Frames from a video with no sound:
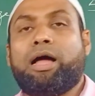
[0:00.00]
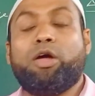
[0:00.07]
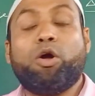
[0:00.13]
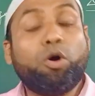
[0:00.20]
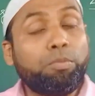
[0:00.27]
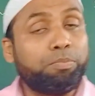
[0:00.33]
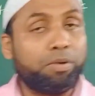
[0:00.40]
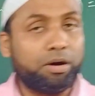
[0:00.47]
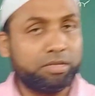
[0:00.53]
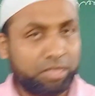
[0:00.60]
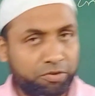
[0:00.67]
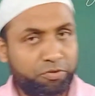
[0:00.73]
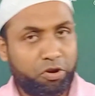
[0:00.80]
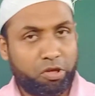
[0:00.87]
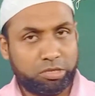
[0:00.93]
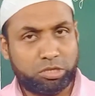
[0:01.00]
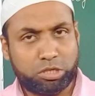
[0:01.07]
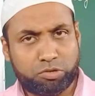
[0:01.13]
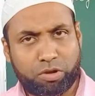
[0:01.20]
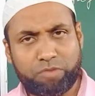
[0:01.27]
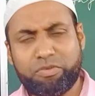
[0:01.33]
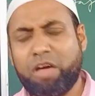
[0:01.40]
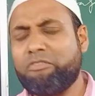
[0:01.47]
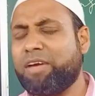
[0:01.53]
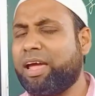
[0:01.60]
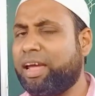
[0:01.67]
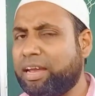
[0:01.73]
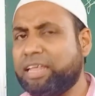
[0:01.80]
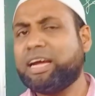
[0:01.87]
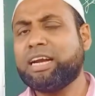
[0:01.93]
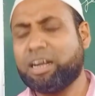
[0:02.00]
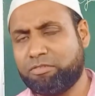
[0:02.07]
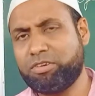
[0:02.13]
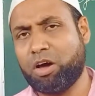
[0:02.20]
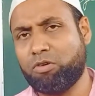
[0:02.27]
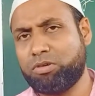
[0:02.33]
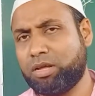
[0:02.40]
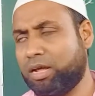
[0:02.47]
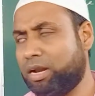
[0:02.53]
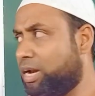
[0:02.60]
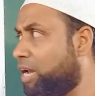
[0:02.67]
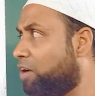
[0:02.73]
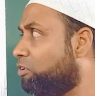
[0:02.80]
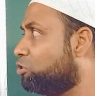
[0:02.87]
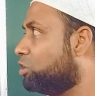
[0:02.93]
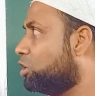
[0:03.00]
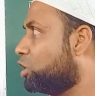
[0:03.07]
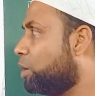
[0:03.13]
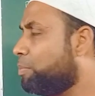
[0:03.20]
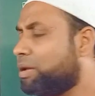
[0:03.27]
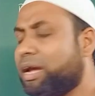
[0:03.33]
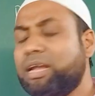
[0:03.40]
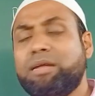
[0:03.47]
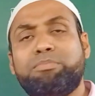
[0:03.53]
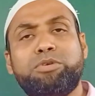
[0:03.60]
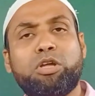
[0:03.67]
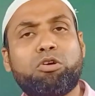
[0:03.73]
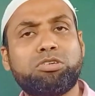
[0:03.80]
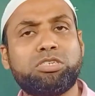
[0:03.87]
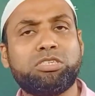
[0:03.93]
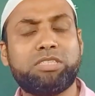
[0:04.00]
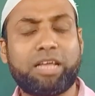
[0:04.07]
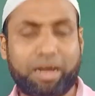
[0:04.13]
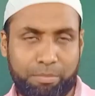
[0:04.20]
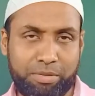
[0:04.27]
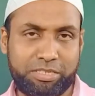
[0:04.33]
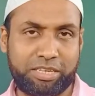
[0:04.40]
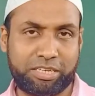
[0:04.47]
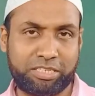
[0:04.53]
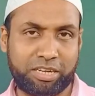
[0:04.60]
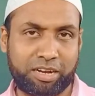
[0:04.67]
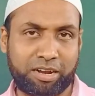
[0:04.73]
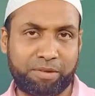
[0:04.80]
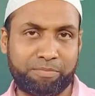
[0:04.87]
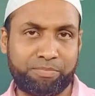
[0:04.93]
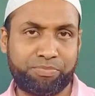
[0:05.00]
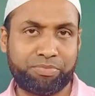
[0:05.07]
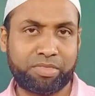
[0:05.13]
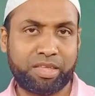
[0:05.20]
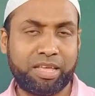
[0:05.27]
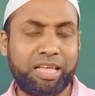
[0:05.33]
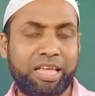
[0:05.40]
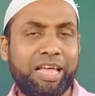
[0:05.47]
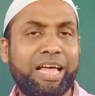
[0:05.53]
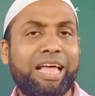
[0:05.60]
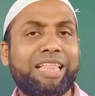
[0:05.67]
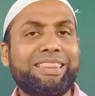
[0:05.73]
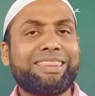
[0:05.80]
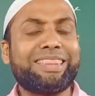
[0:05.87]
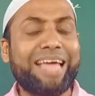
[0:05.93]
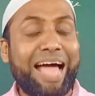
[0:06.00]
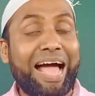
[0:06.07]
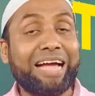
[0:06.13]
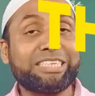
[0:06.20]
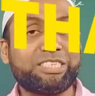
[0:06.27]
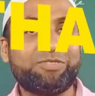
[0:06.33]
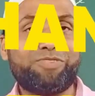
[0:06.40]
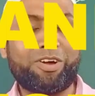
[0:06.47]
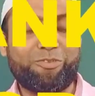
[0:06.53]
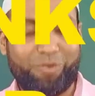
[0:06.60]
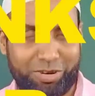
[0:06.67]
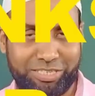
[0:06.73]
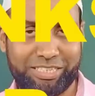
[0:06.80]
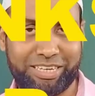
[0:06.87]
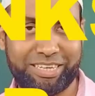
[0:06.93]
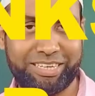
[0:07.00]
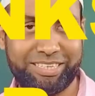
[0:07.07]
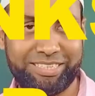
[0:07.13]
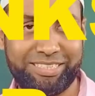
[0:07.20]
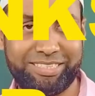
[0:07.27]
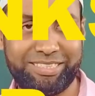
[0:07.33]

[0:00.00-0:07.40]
I hope the video is useful. If you have any kind of doubt relevant to the topic, kindly put your questions in the comment section. Thanks for watching.